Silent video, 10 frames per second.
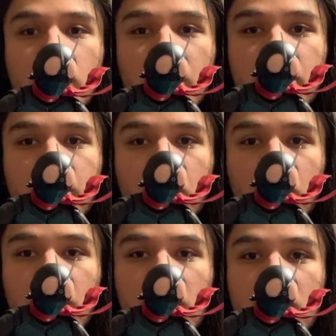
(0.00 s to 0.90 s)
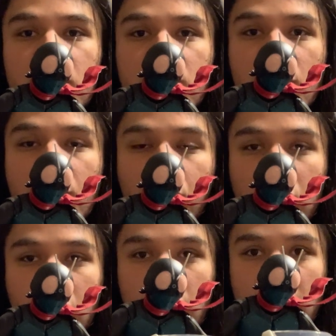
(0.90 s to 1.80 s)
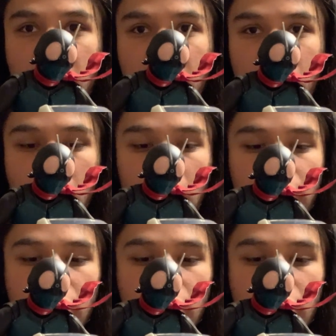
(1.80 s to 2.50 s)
around the board. So we're going to go ahead and end off